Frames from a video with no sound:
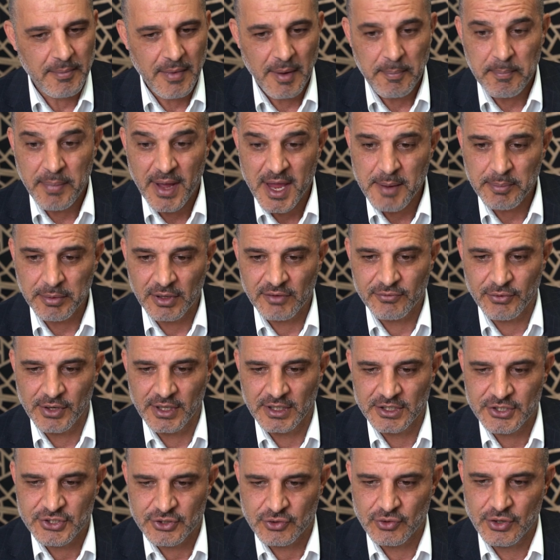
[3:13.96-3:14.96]
People have
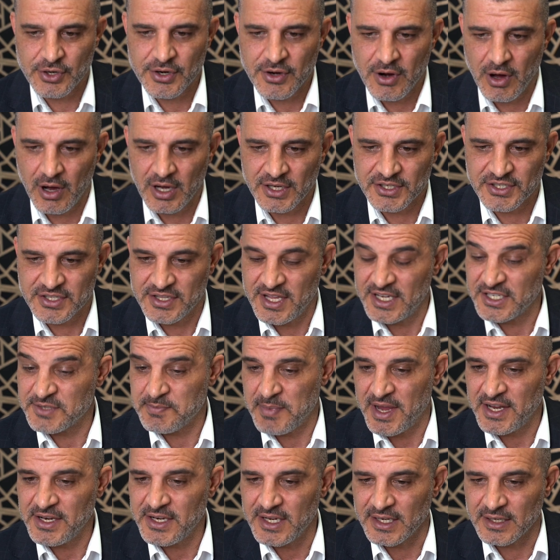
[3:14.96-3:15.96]
really scrutinized their
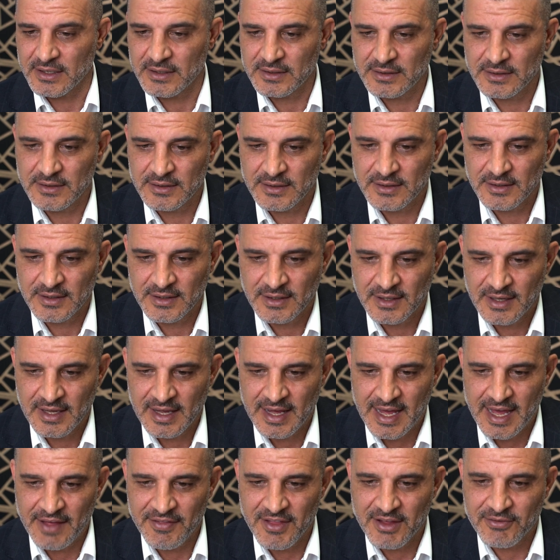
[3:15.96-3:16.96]
spending,
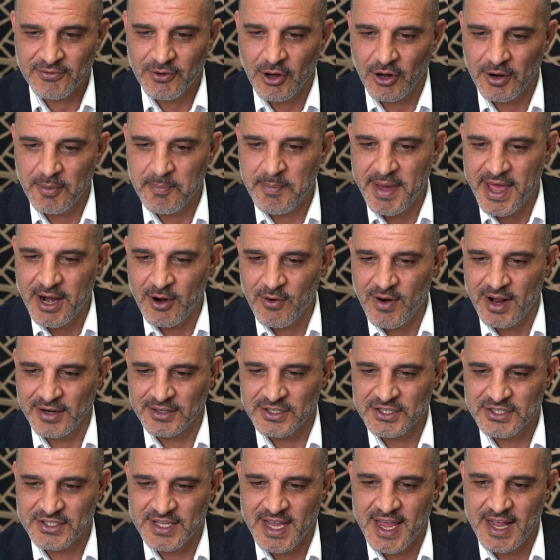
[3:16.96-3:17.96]
and they've got a better
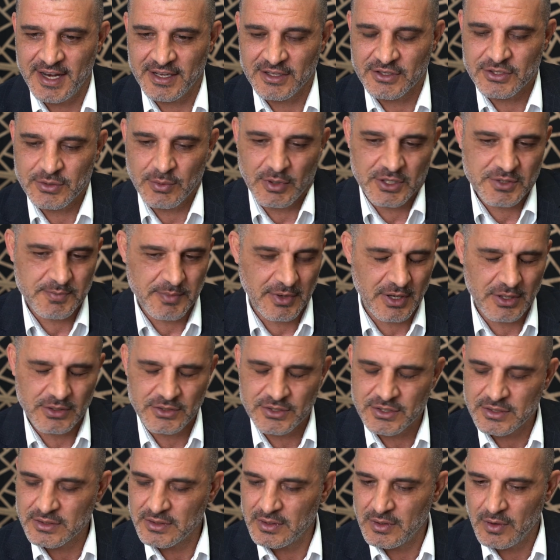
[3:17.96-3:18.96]
understanding to, I
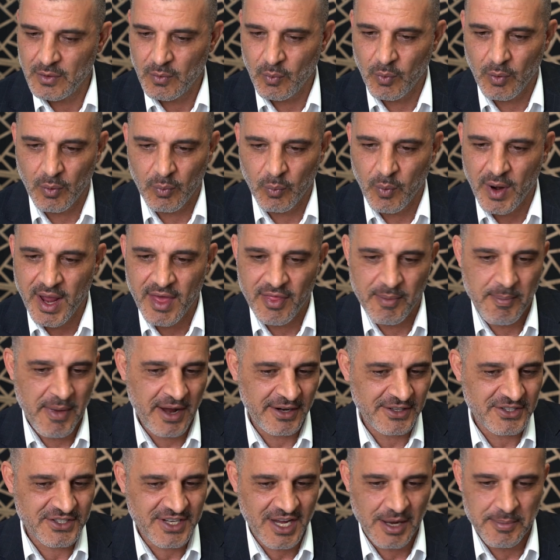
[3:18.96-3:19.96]
suppose, where the
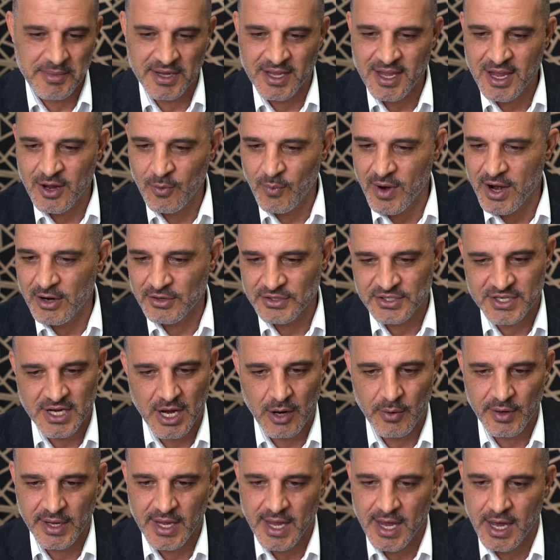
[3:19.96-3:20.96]
money's coming in, where it's
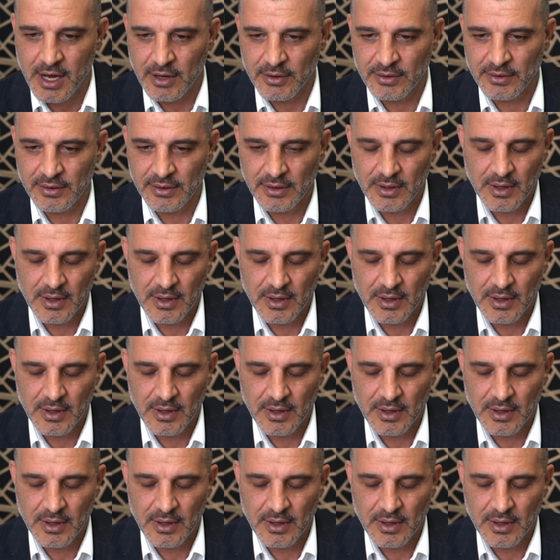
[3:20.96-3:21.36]
going out, and